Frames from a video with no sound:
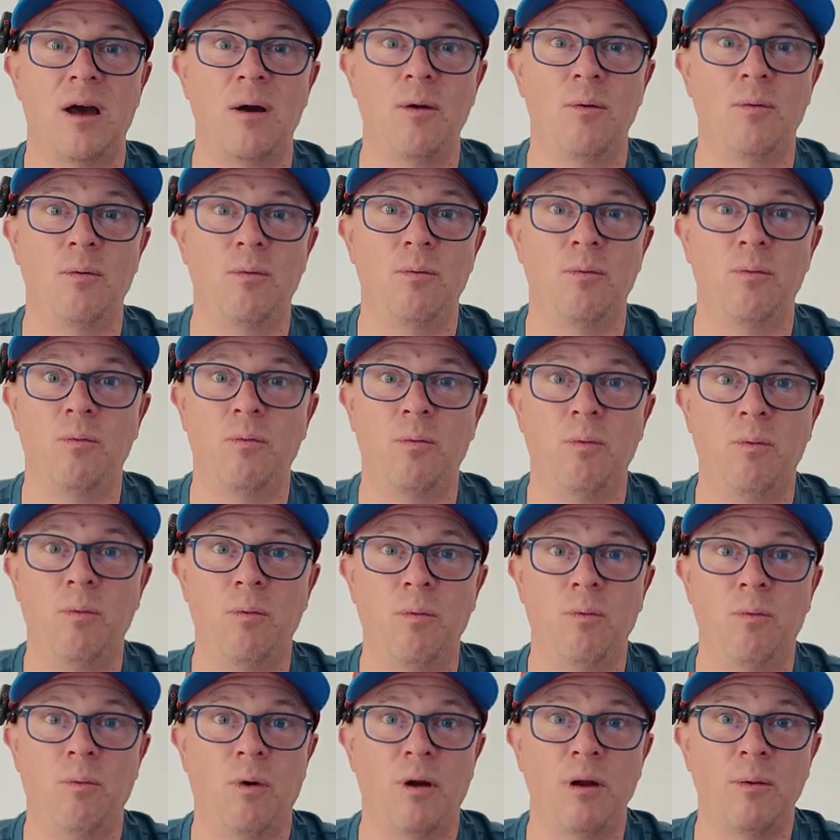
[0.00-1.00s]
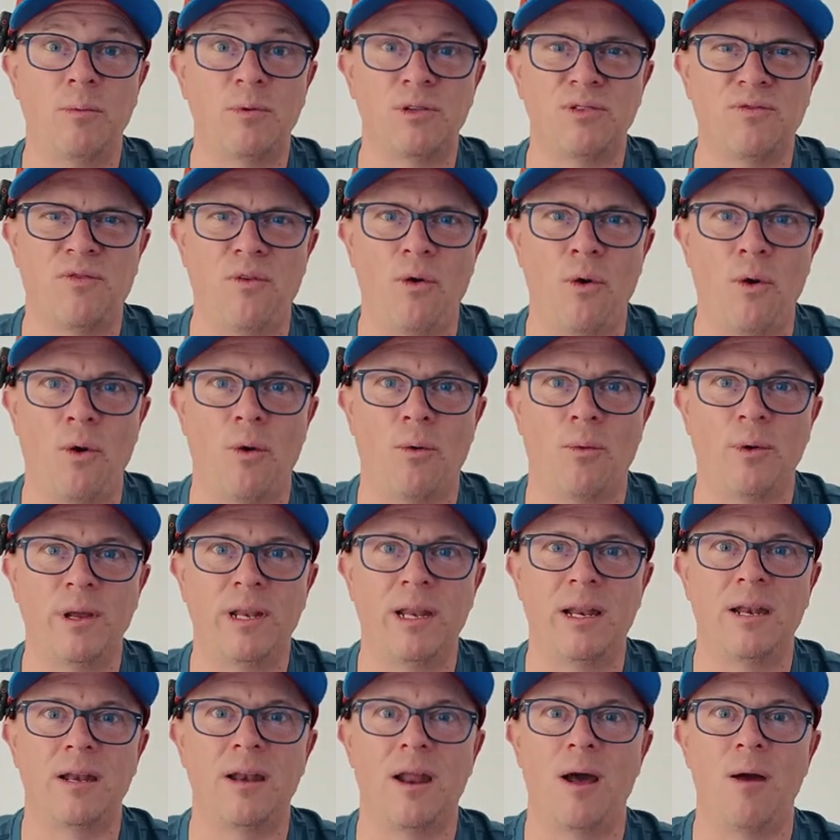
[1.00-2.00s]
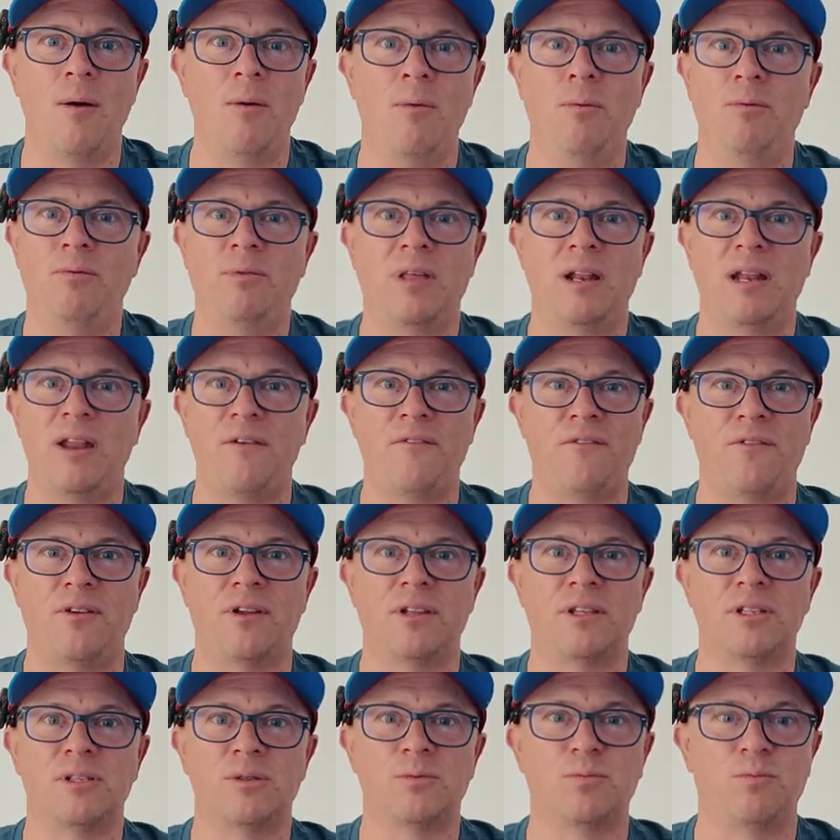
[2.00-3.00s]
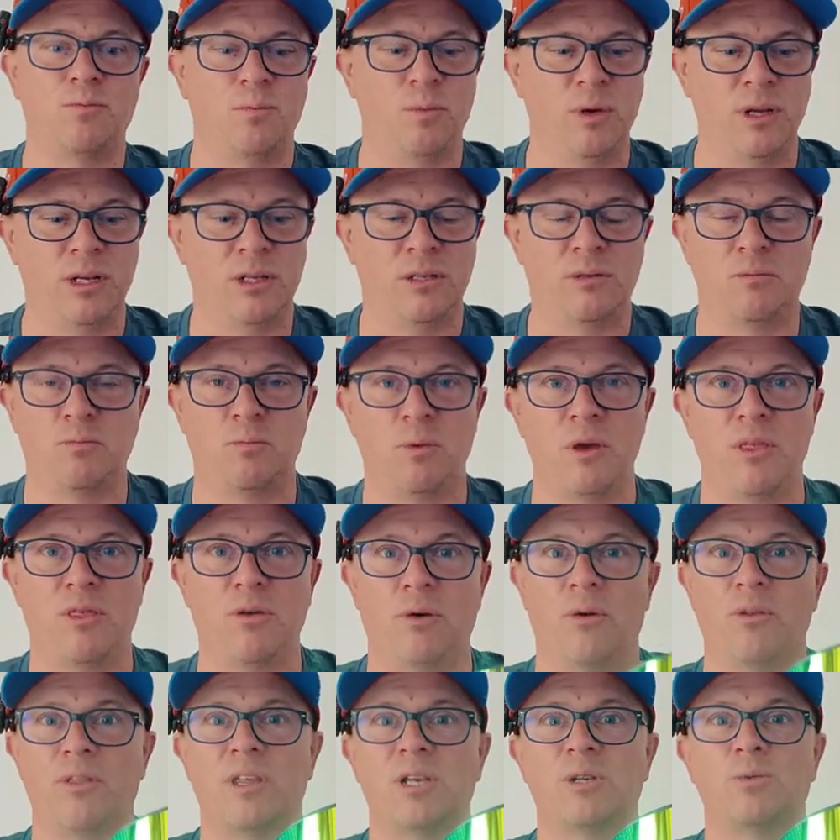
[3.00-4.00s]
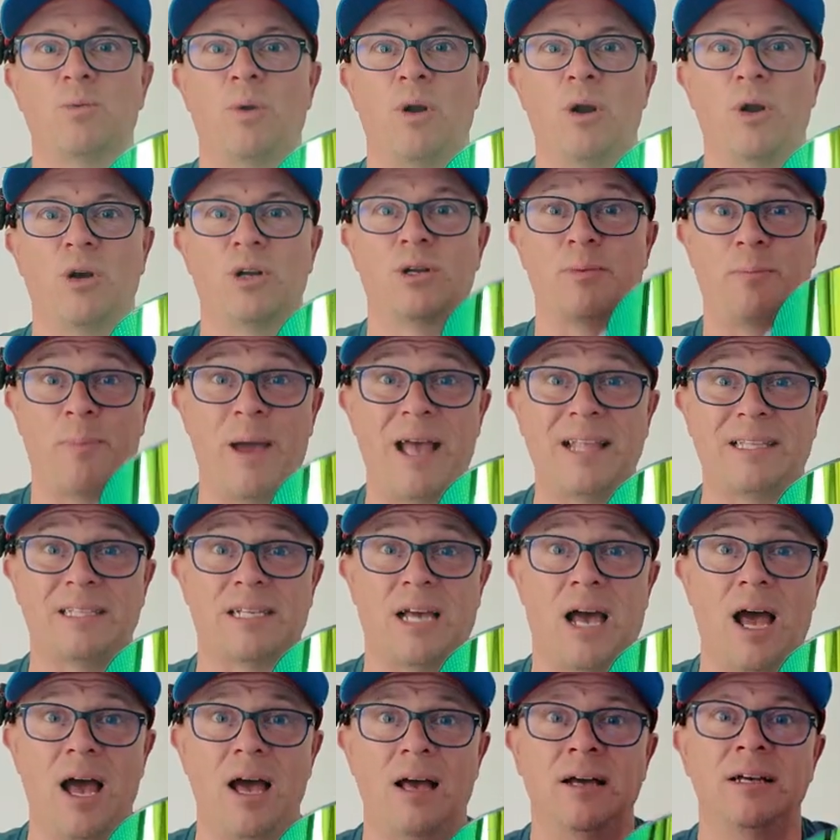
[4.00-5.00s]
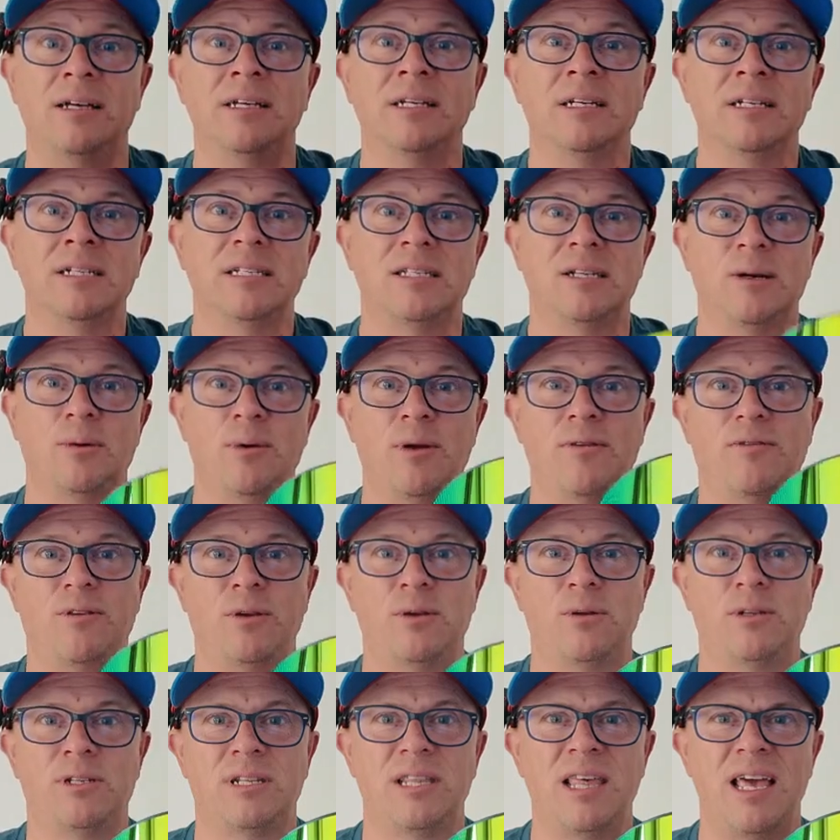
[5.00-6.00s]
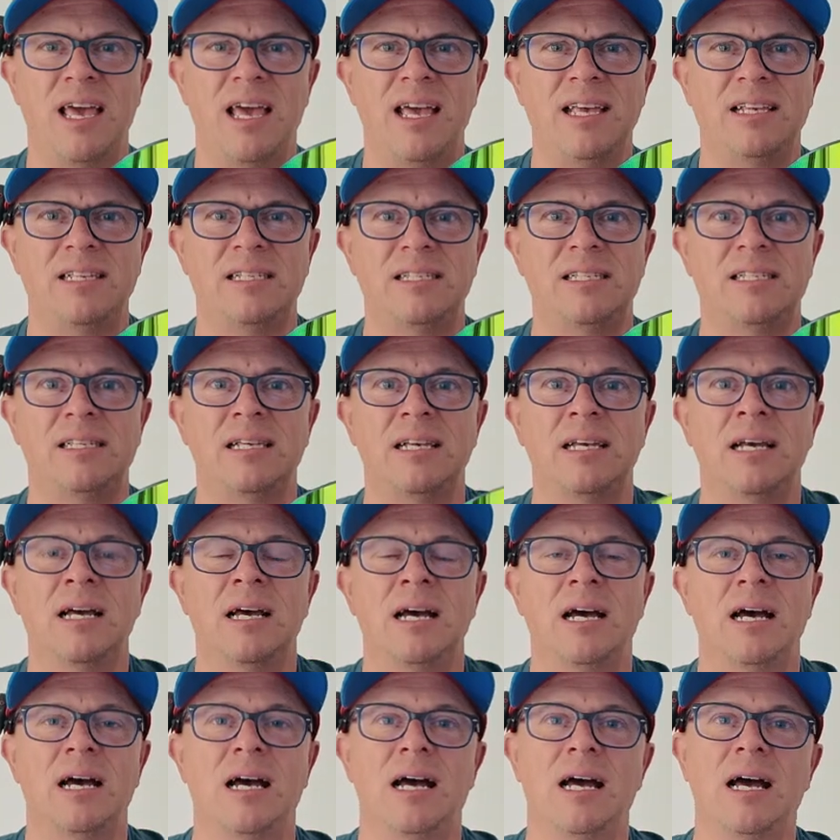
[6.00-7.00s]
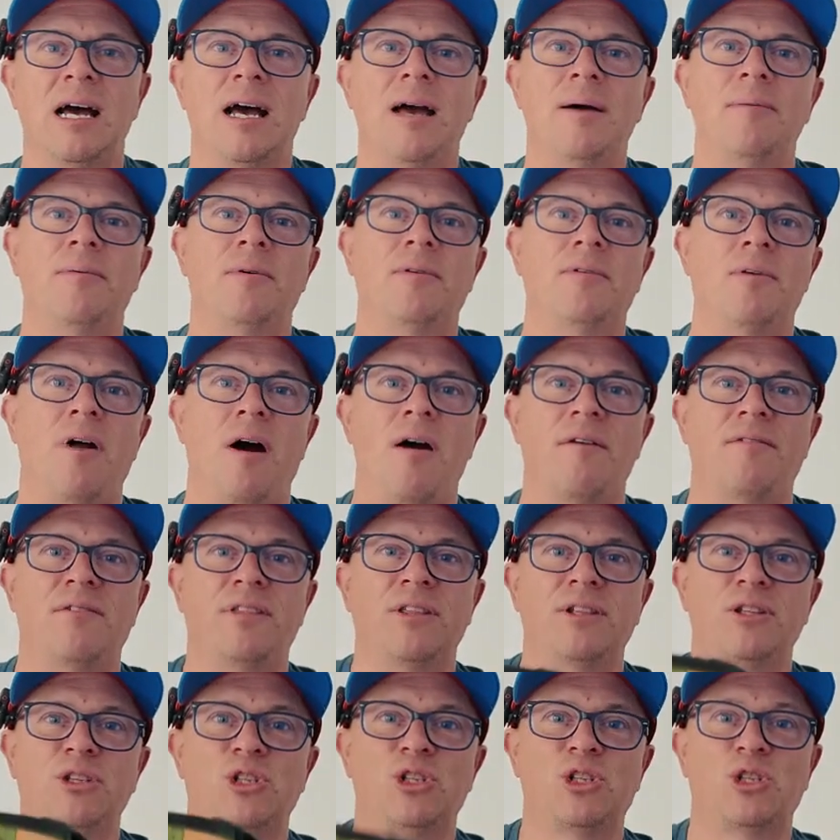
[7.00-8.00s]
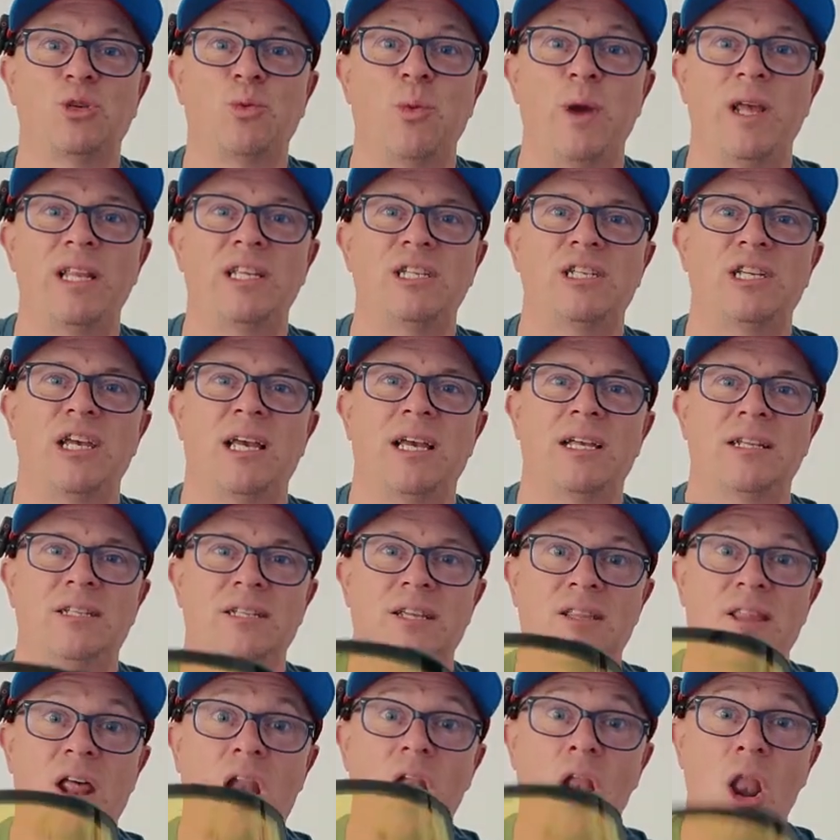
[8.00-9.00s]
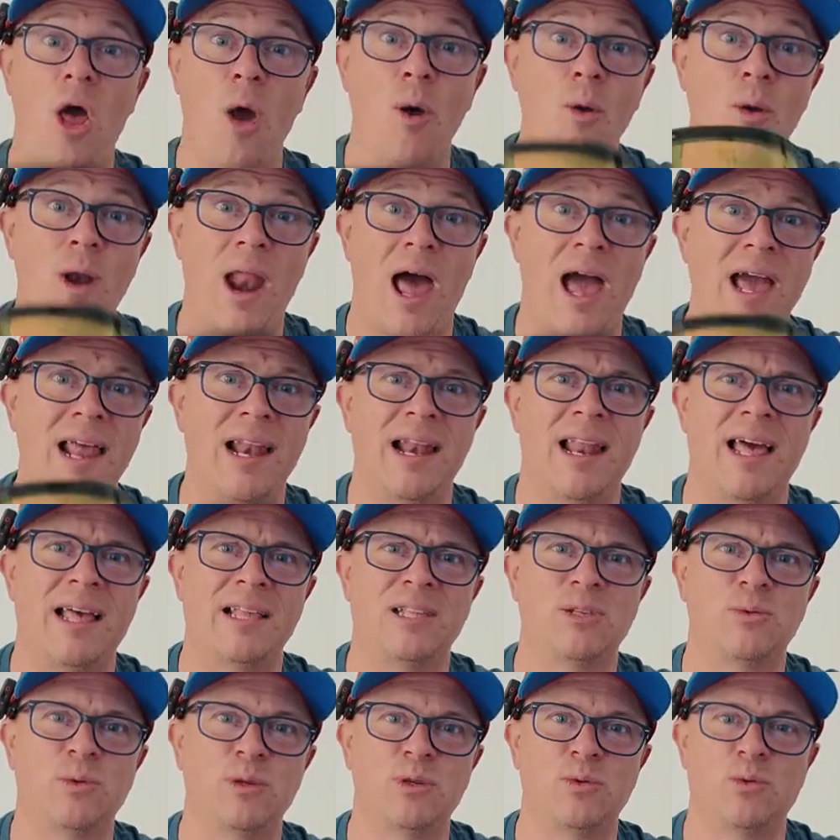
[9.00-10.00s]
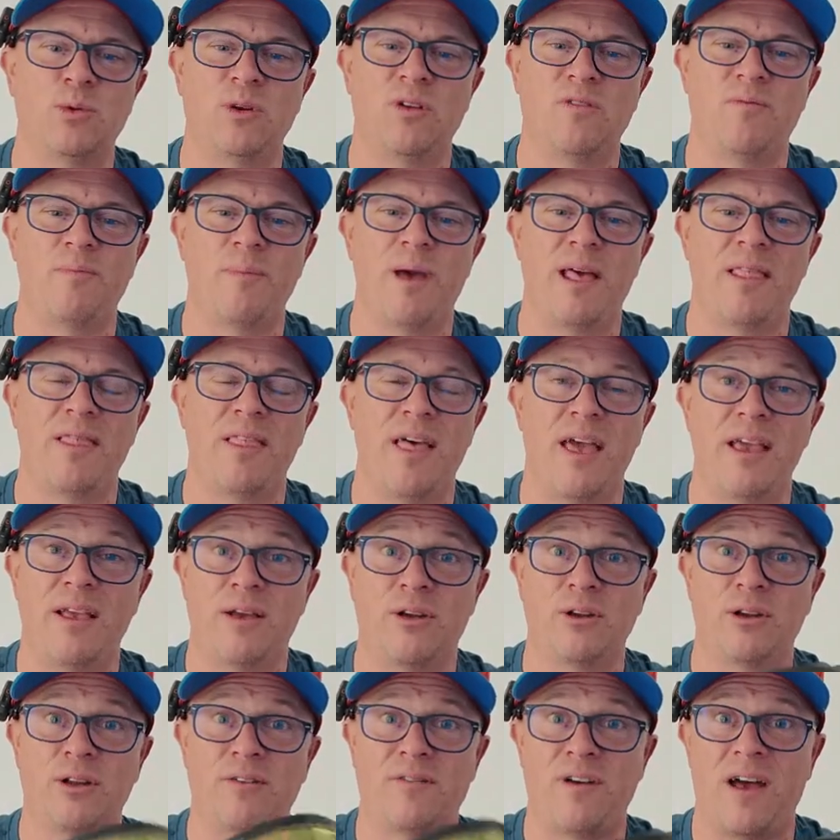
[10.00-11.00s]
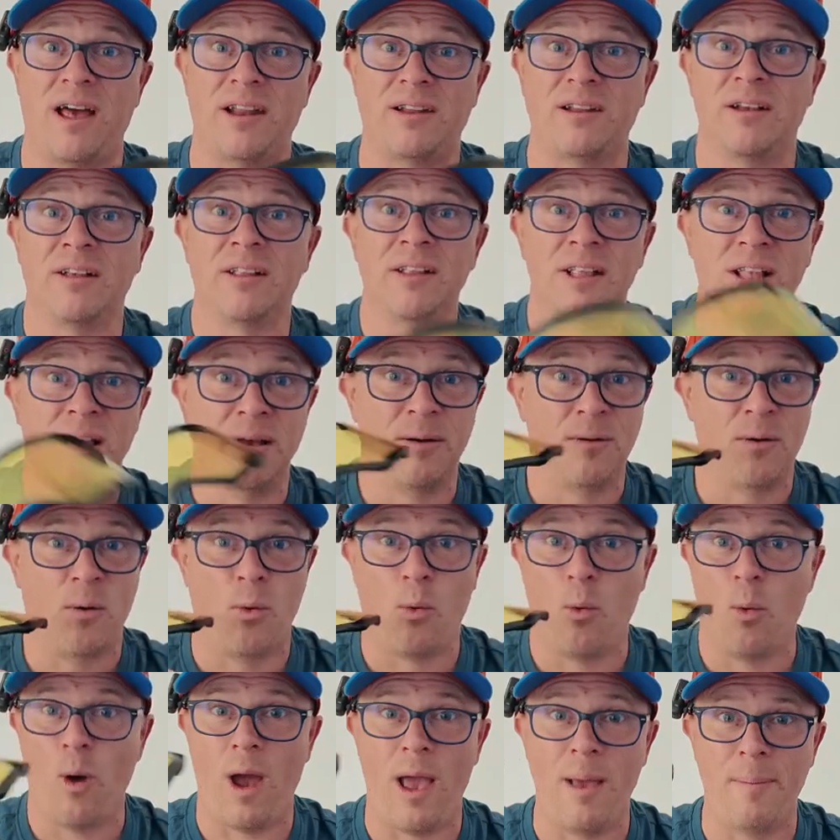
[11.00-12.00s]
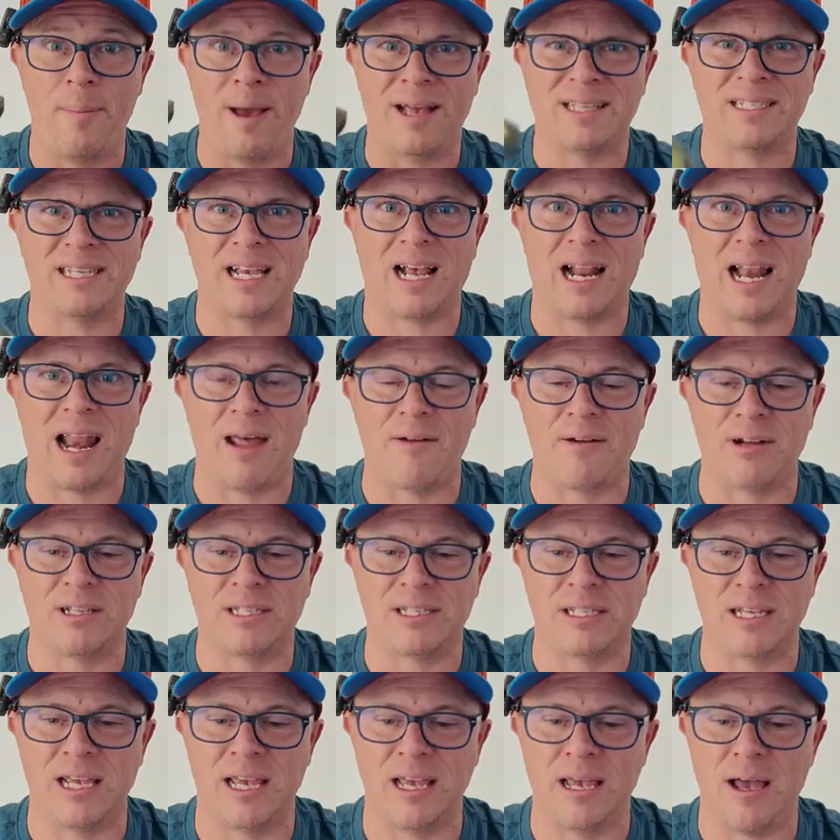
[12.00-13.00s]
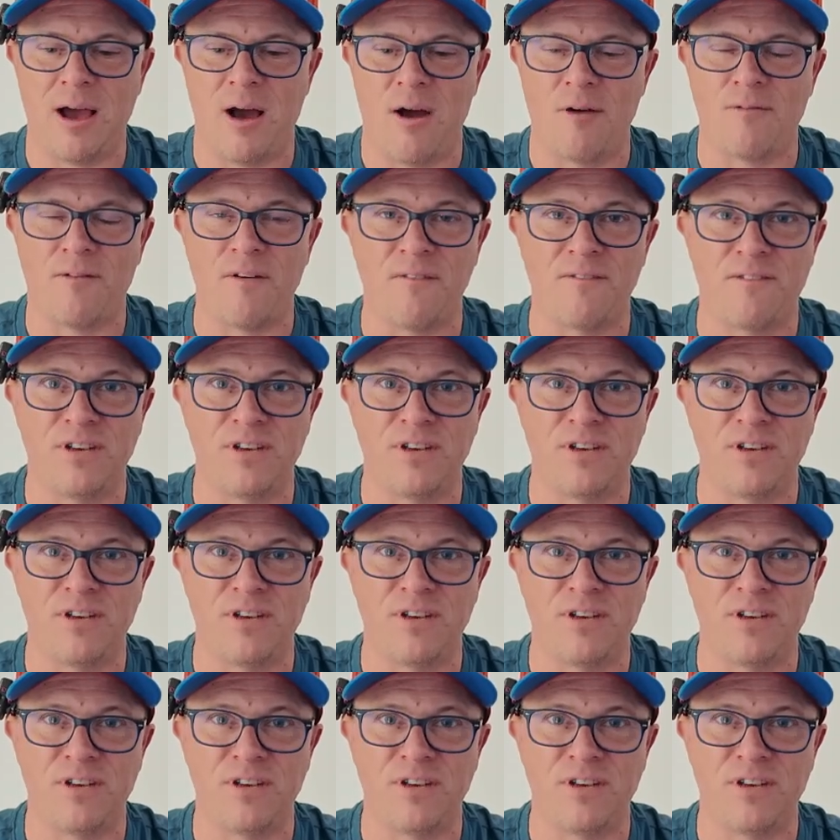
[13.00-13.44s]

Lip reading: know what it was for. We didn't know the difference. We thought this one looked better, so we've used this rather than switching to the low light lens, which would have meant they could have had way better clarity of